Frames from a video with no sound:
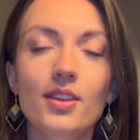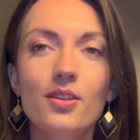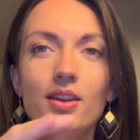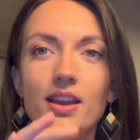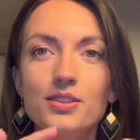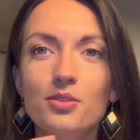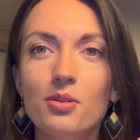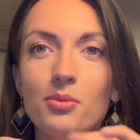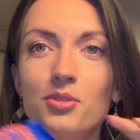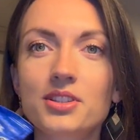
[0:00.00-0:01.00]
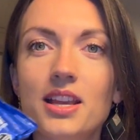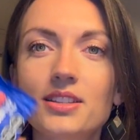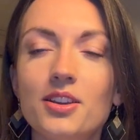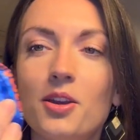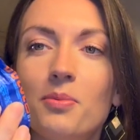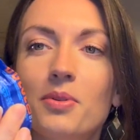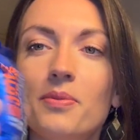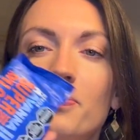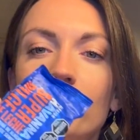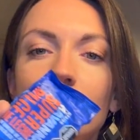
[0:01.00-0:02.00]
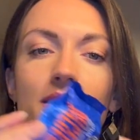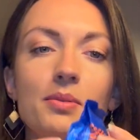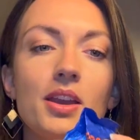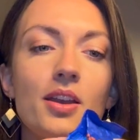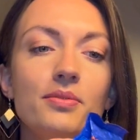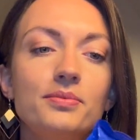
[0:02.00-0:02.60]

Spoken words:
Okay, so I'm all set up. Here we go.